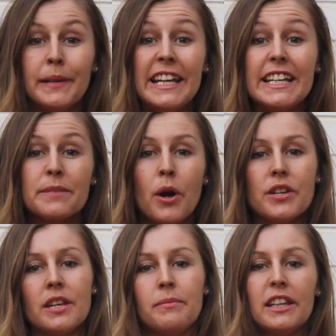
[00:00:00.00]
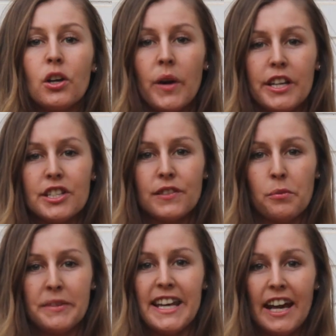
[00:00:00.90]
please post them in the questions for
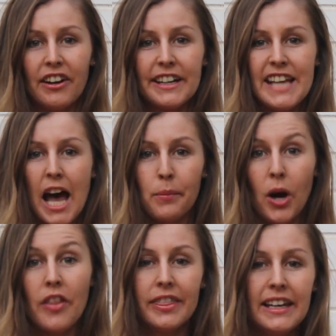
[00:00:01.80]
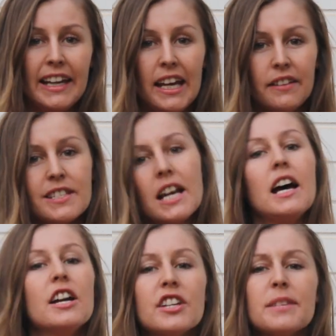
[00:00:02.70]
Miss Herring tab on the left,
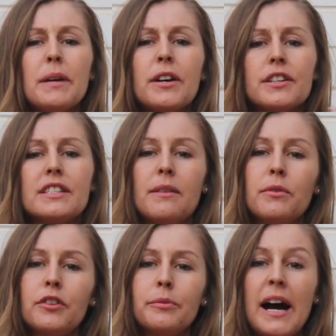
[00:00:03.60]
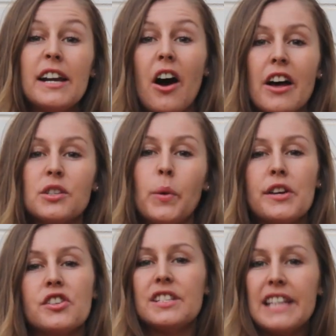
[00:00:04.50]
just because some of you might ask
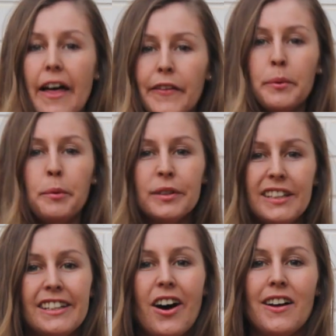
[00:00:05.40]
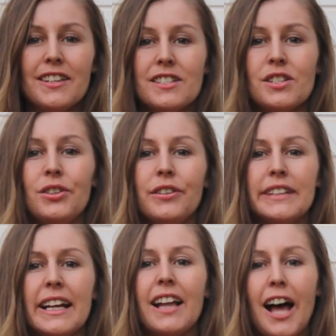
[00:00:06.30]
questions that other people need the answer to, and
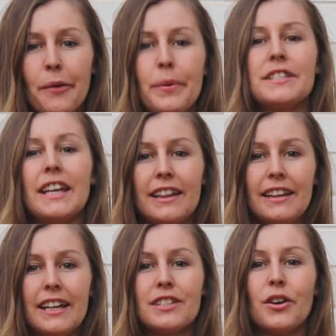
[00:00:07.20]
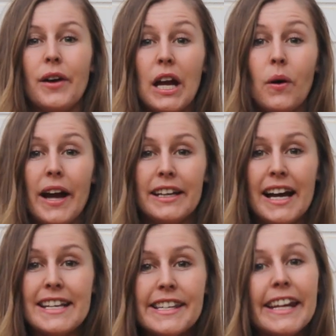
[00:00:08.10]
that'll help us get things going quite
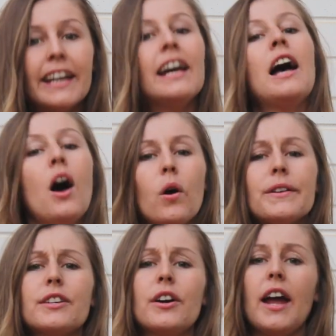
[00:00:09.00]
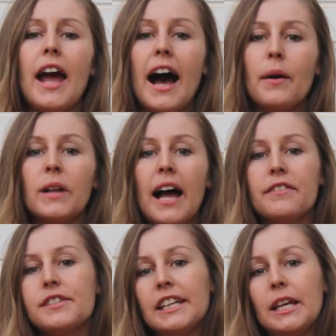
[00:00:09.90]
nicely. Also, I will
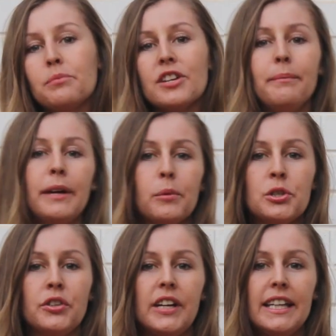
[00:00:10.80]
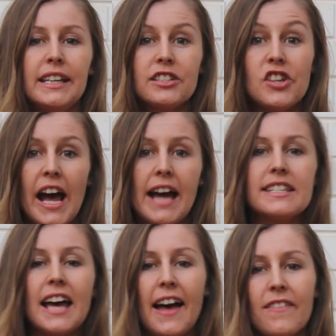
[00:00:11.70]
have to keep jumping between the
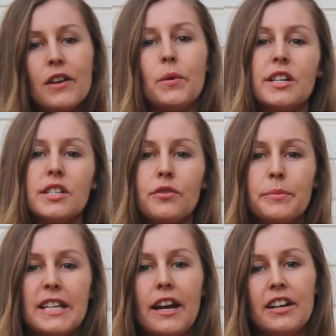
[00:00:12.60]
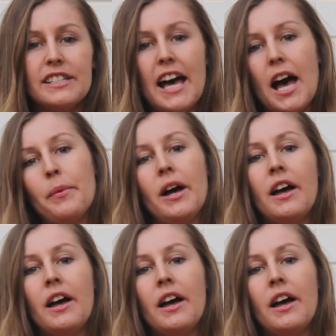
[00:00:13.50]
chat and the questions for Miss Herring tab,